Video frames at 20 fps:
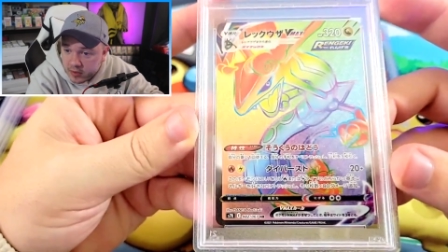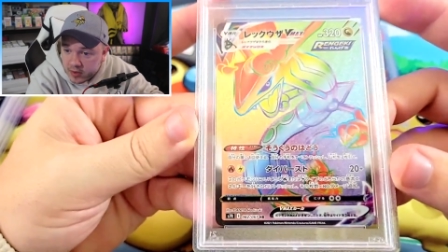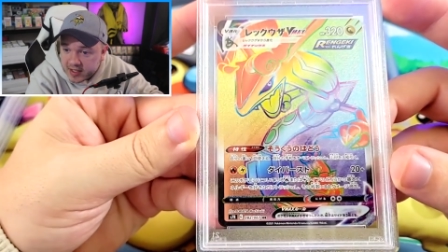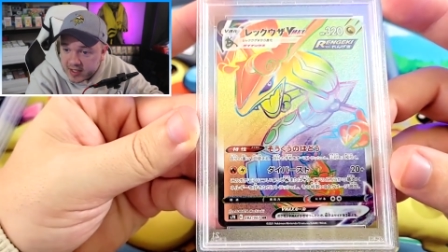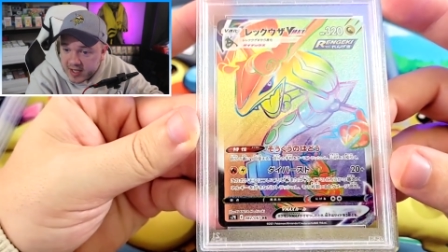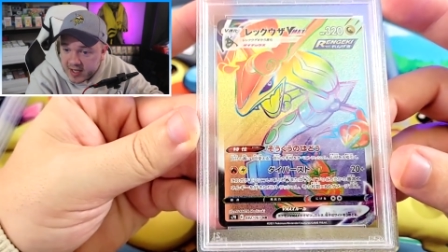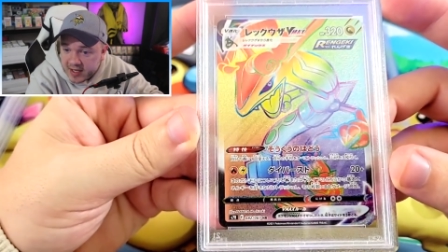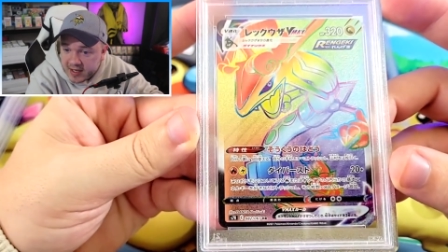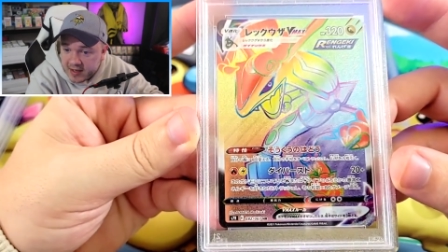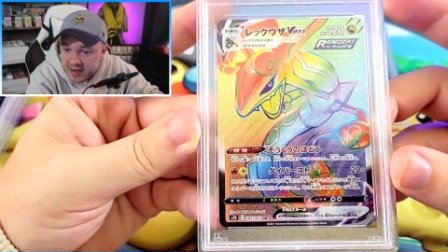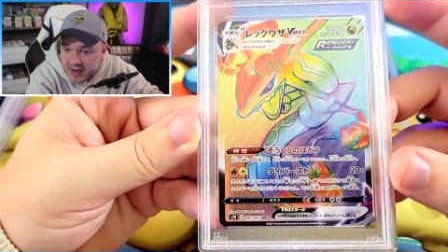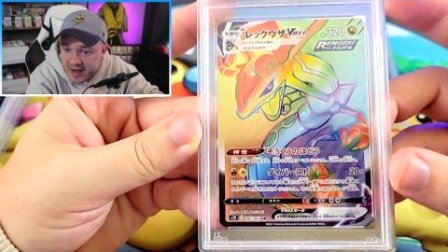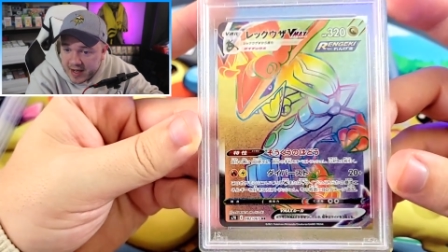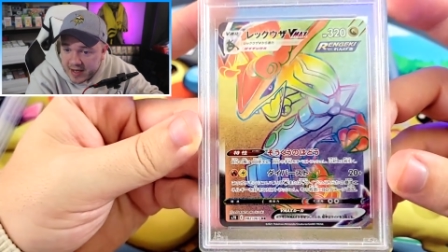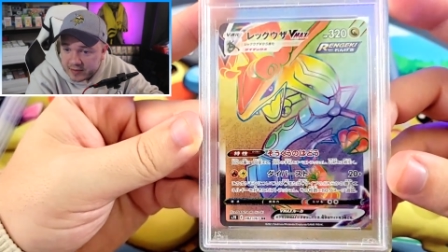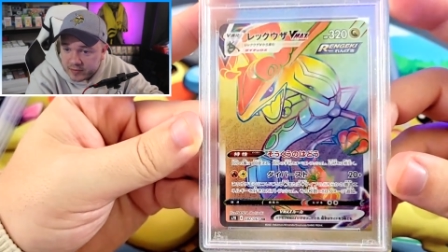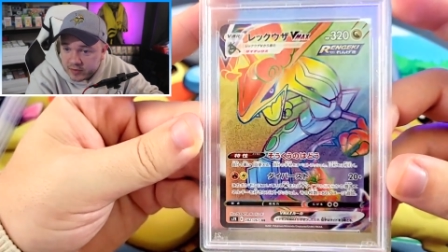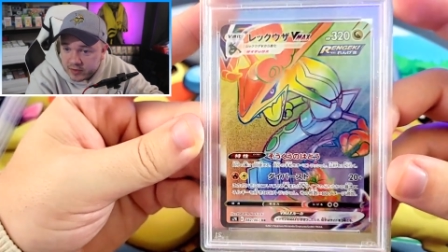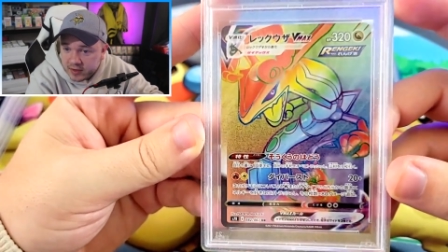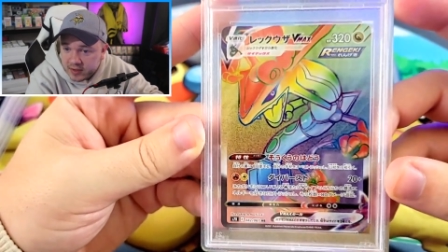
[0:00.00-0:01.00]
Again,
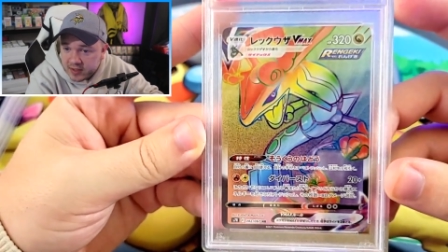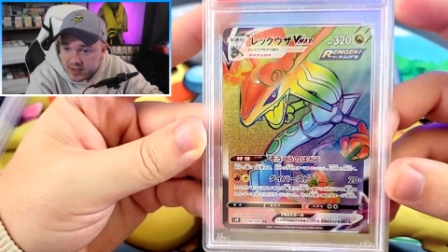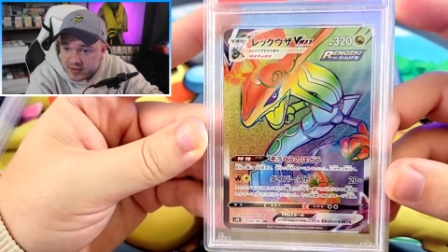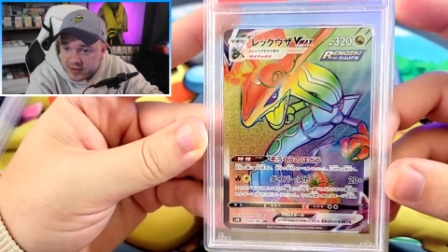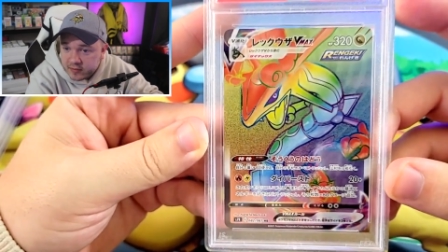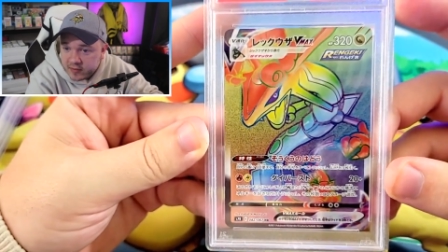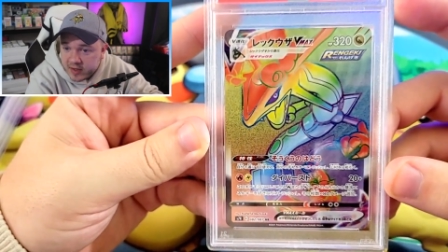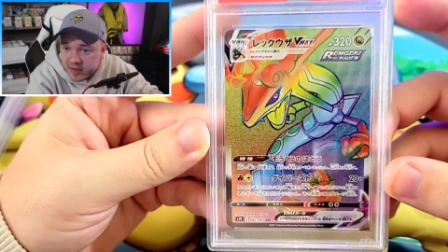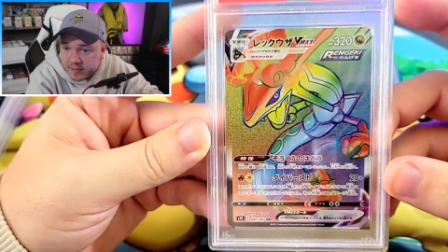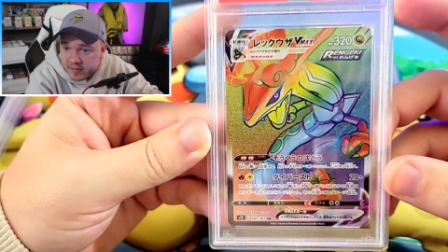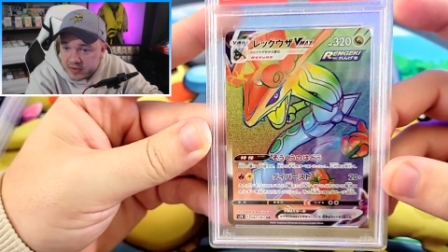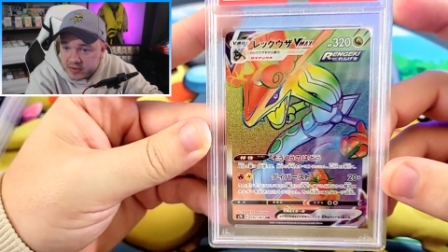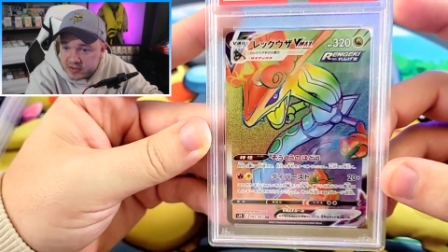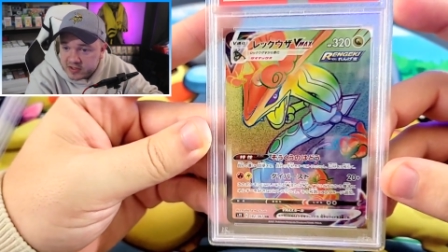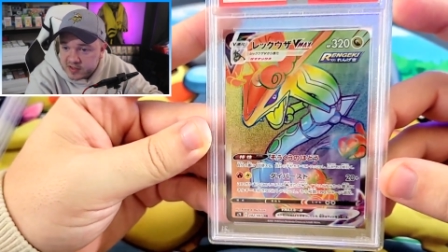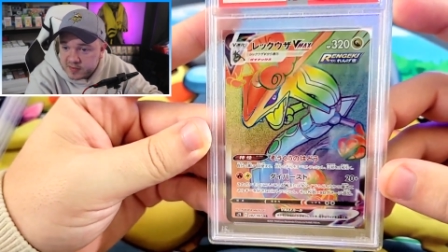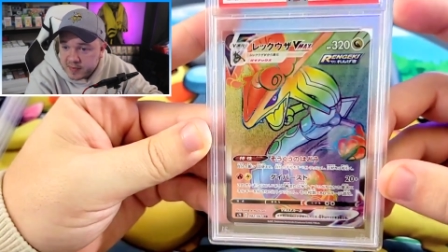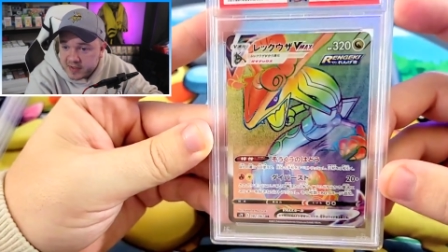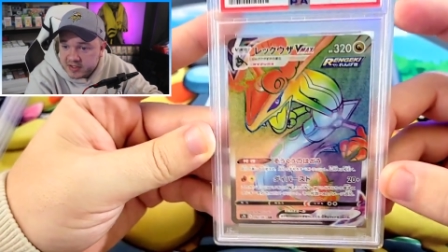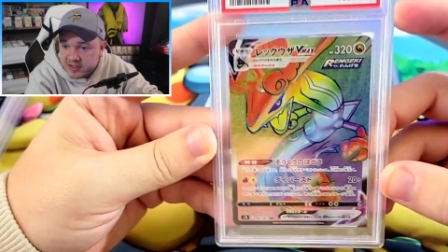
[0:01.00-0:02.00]
I really like the rainbows,
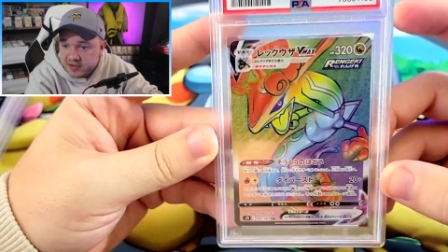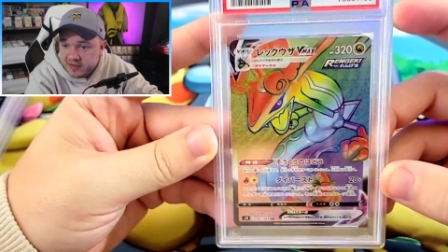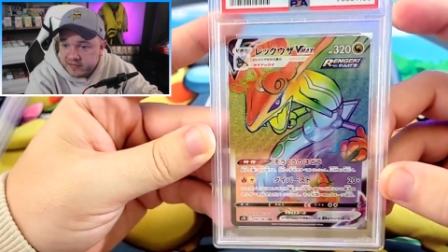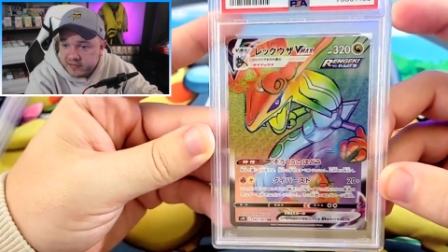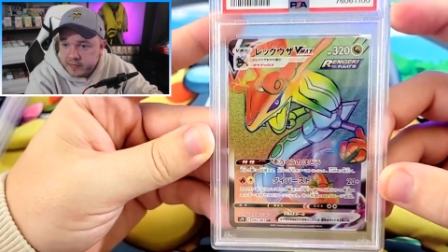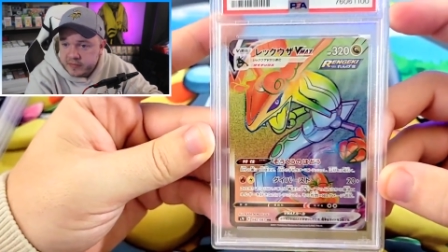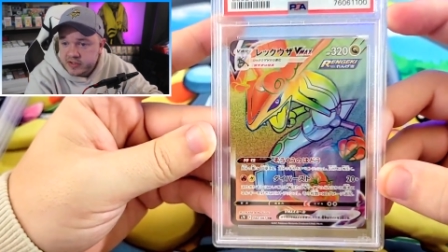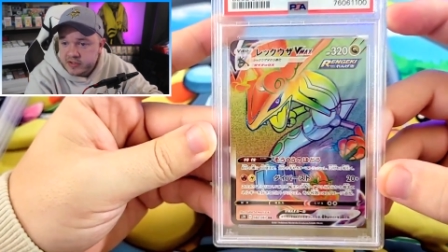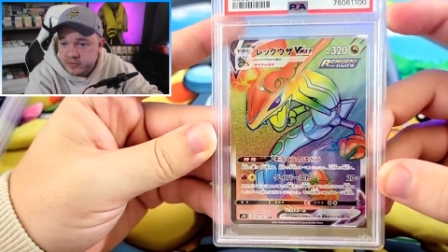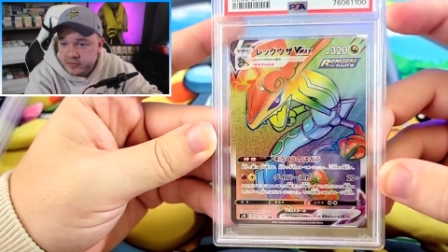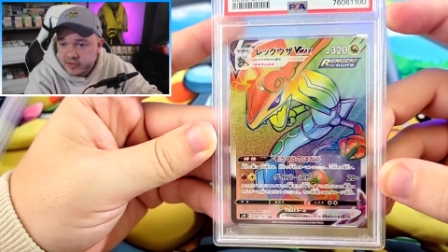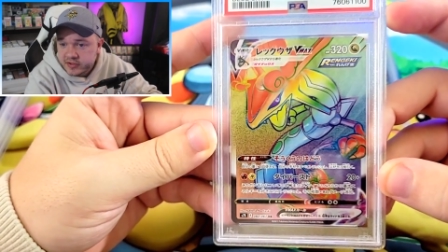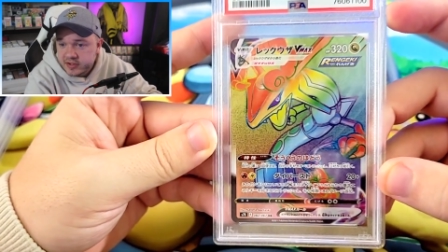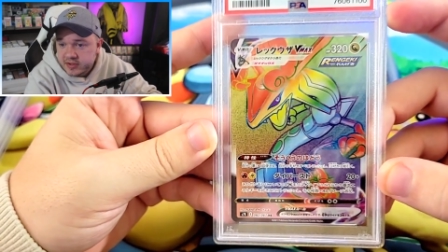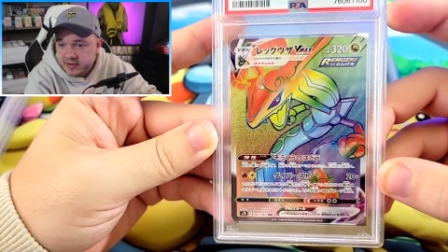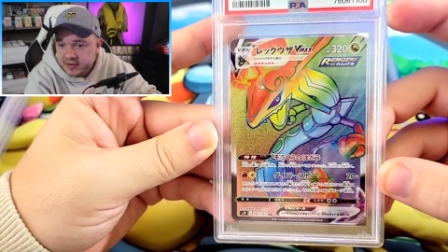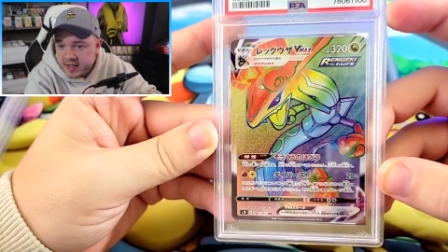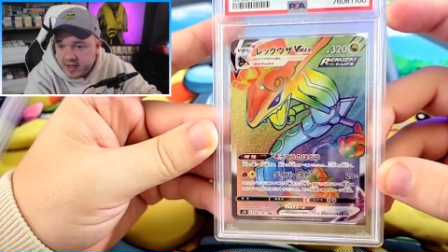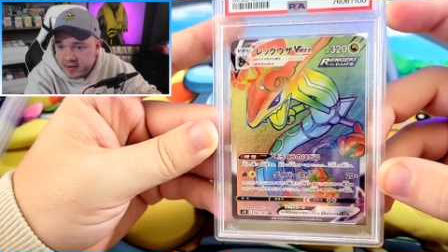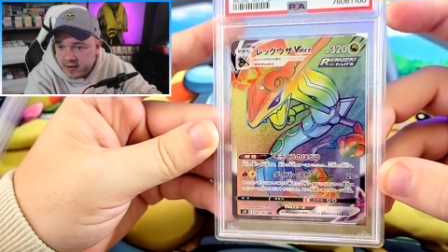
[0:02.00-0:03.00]
especially from the Sword and
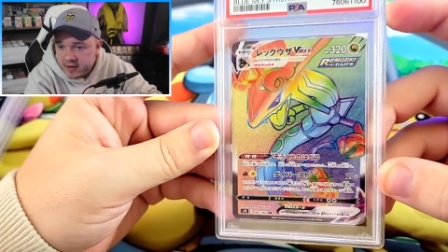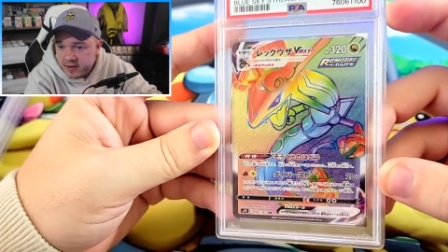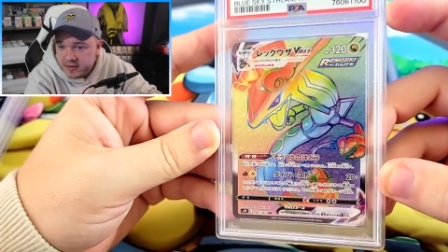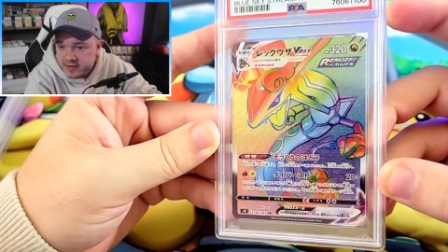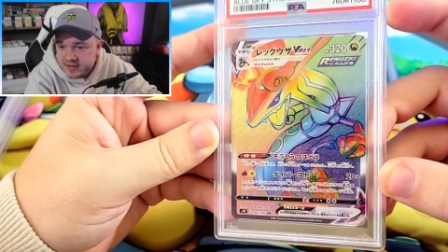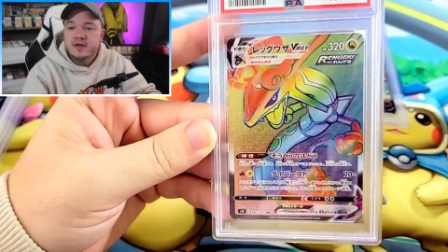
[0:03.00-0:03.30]
Shield era.